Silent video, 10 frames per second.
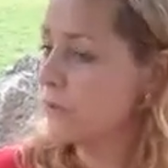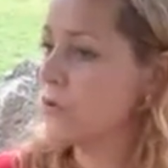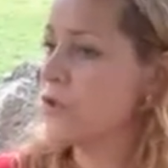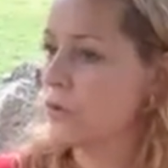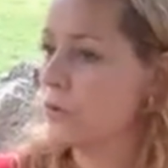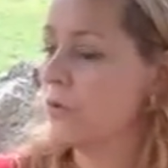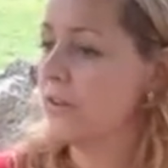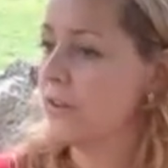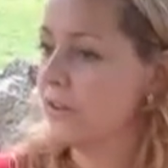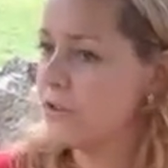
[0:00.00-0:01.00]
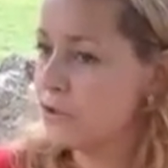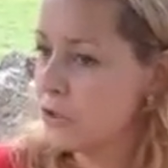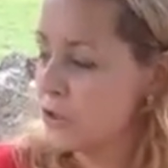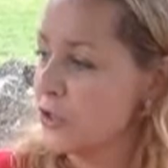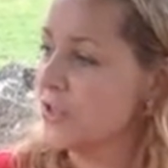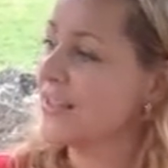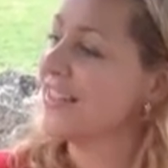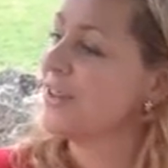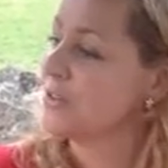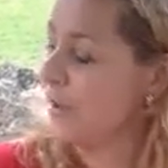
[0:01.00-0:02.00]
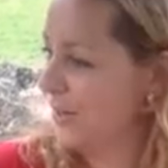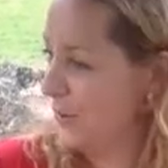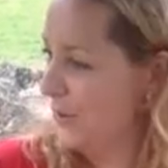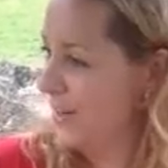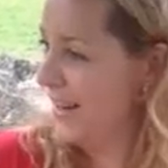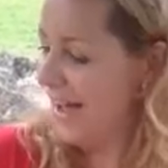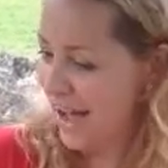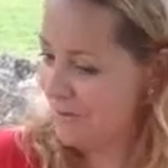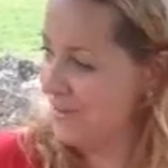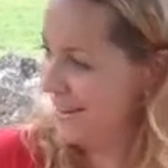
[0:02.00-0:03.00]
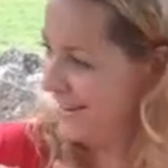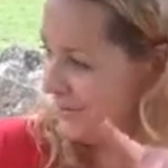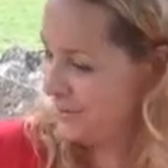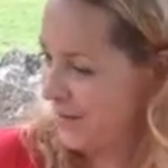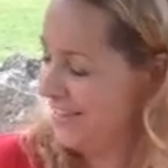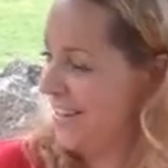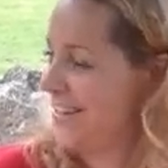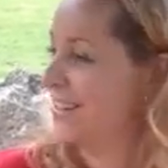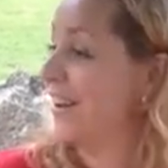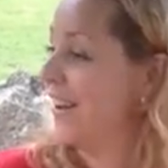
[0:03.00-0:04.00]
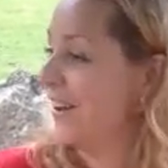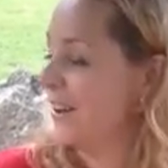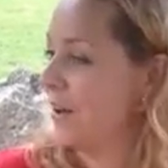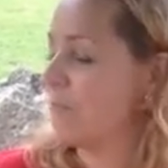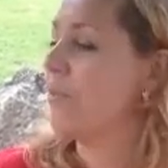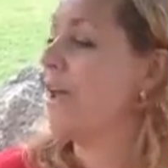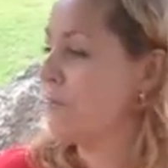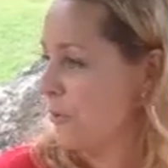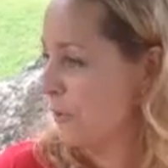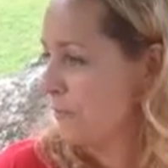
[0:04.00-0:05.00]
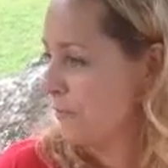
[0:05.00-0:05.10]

of the school just so I could have the finished paper.